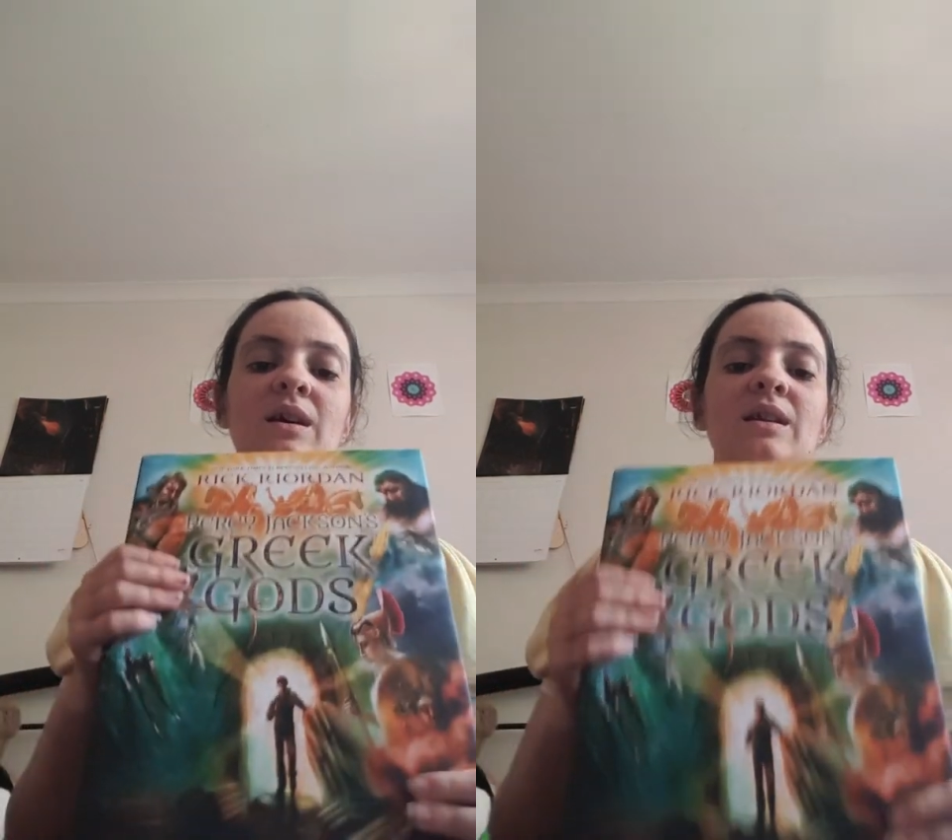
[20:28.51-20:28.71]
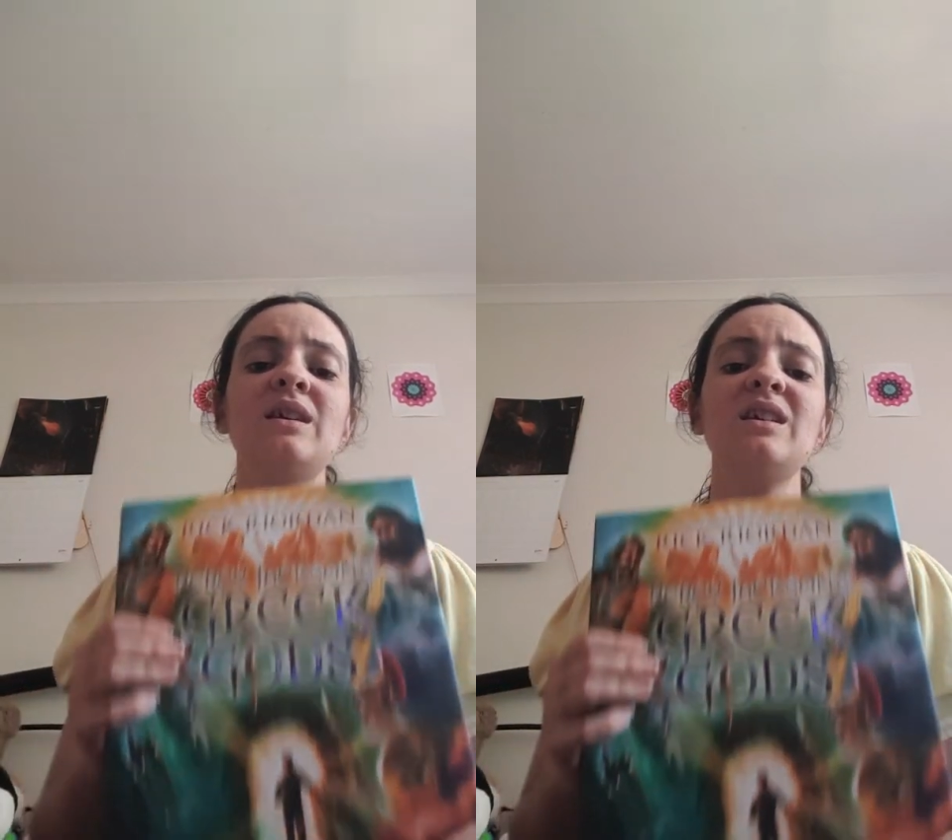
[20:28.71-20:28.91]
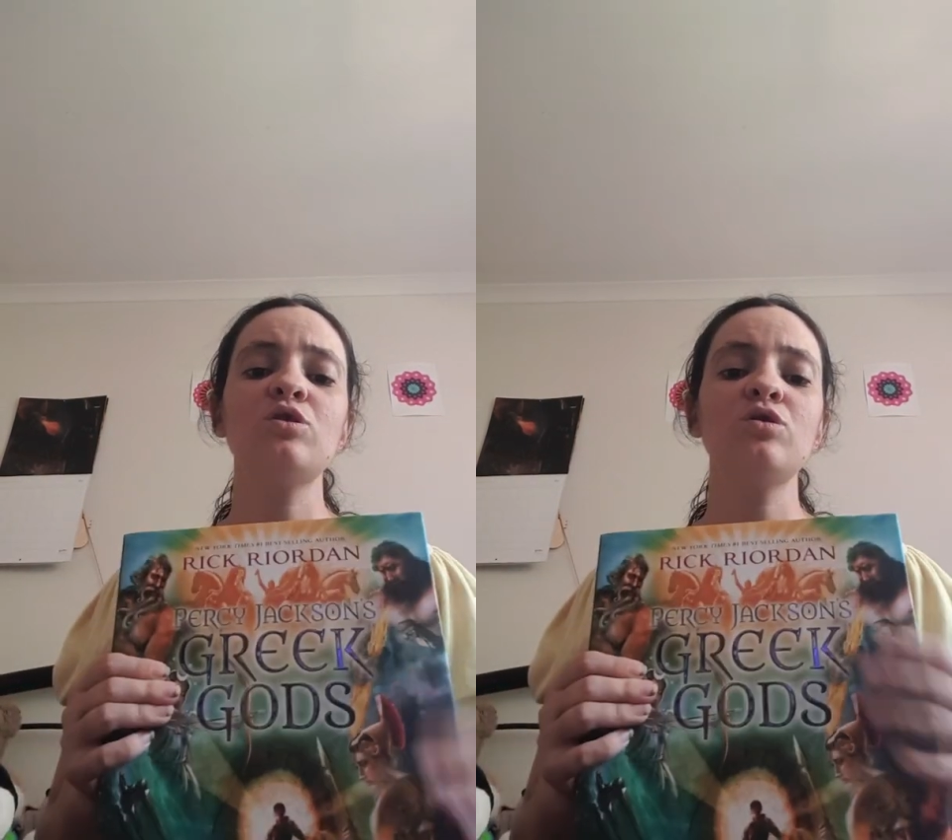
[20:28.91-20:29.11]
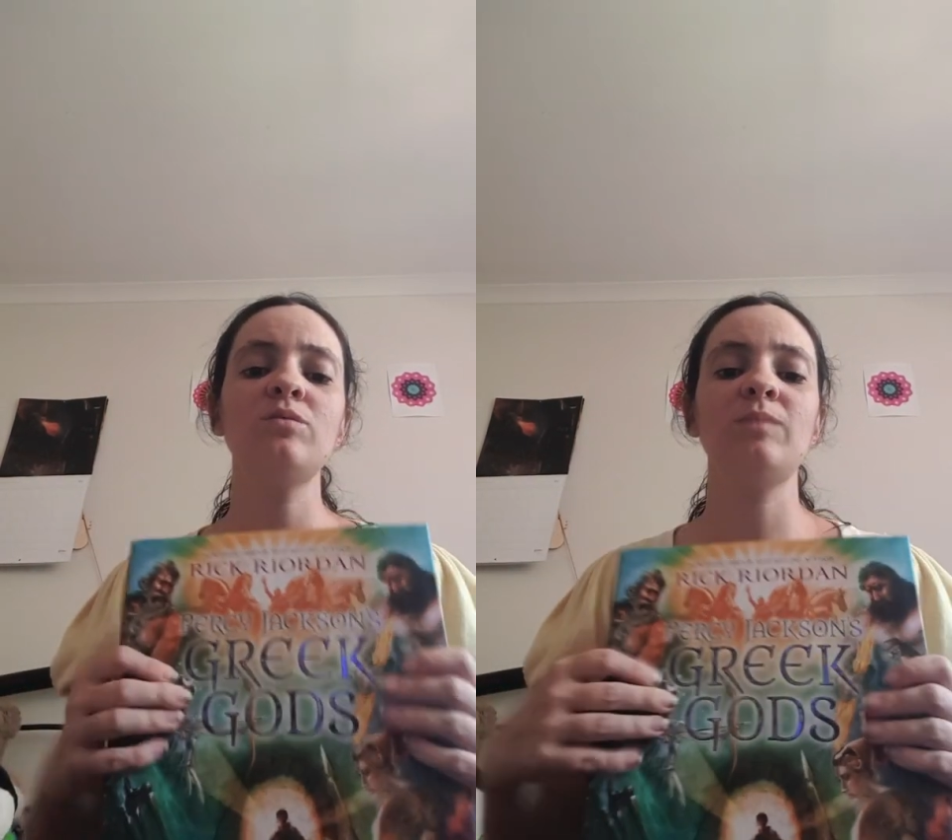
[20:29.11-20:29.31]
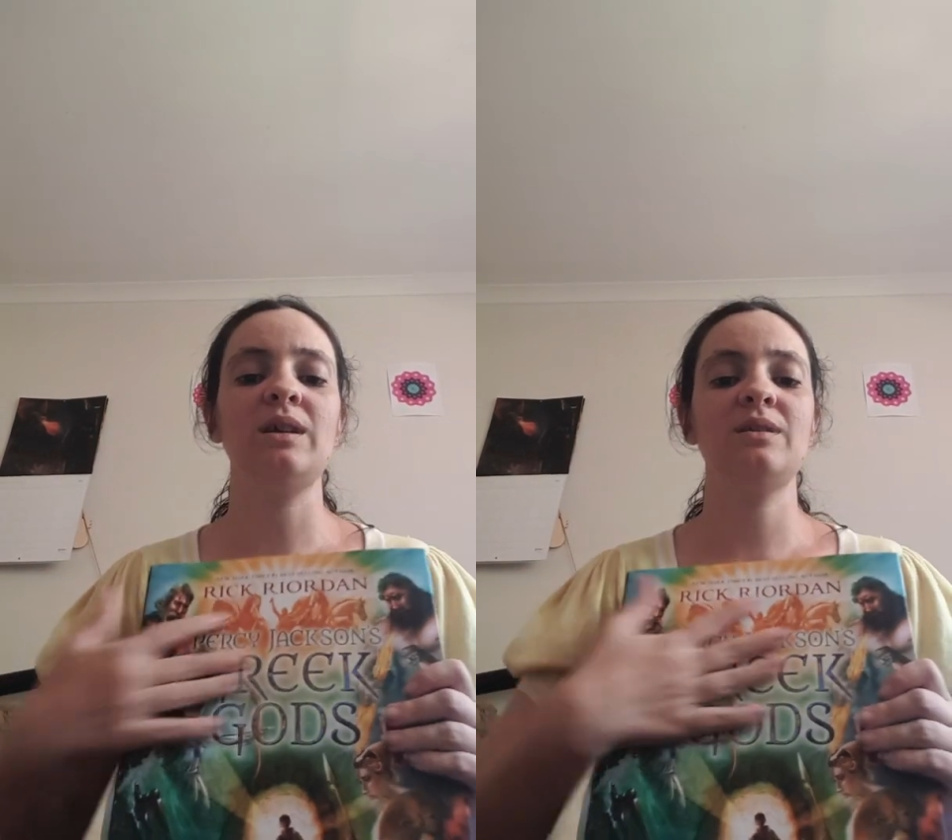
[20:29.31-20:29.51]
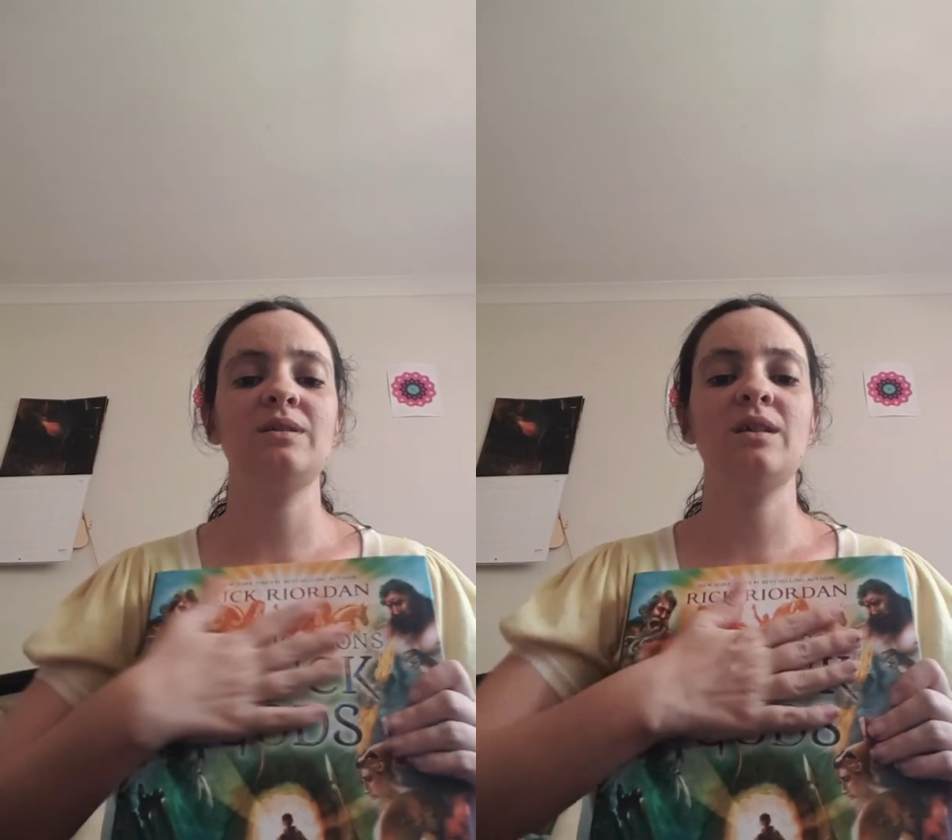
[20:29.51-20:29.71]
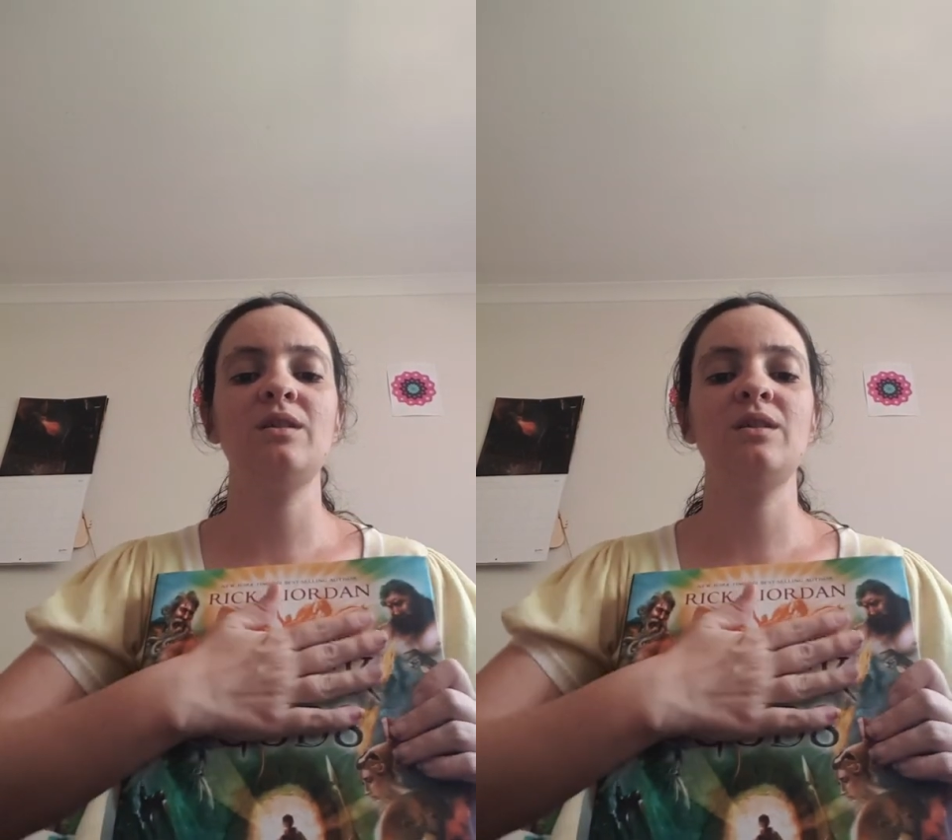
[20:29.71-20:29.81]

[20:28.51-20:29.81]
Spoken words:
And they're true myths.